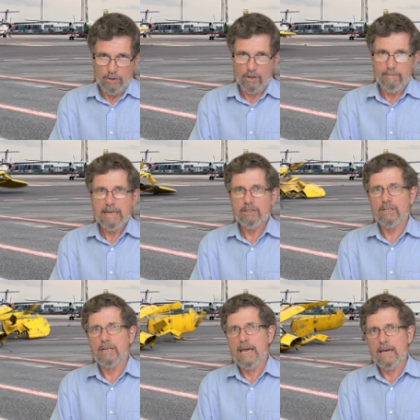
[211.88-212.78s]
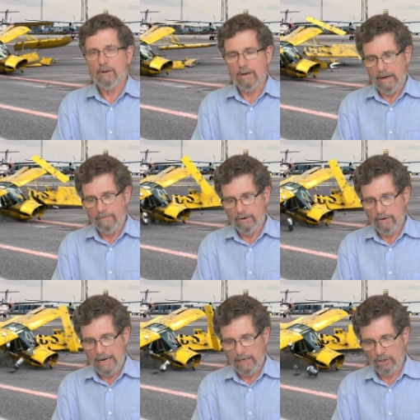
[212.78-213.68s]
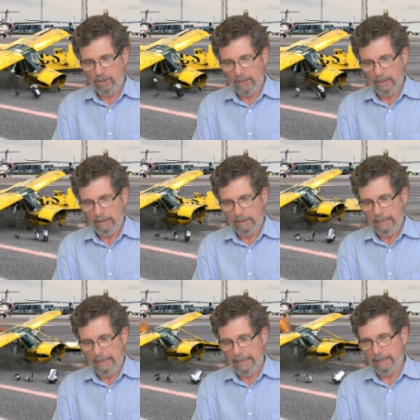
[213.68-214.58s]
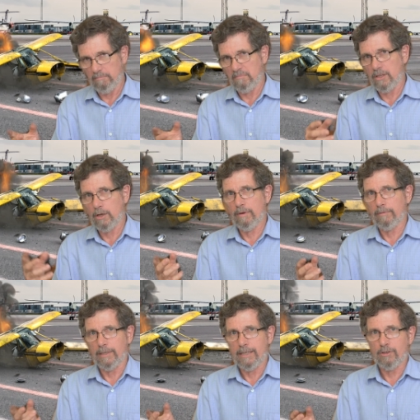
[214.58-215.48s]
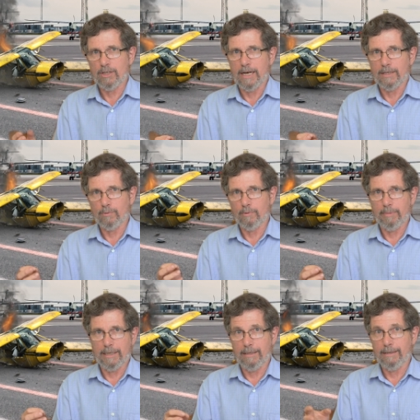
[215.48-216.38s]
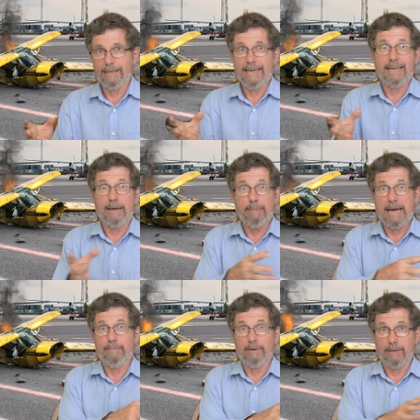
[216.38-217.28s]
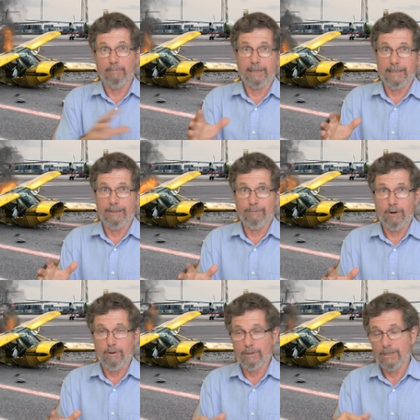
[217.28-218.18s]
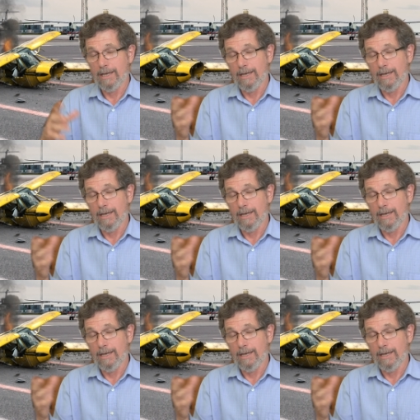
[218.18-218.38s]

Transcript: So imagine an aircraft crash. The equivalent in science would be getting a paper completely wrong.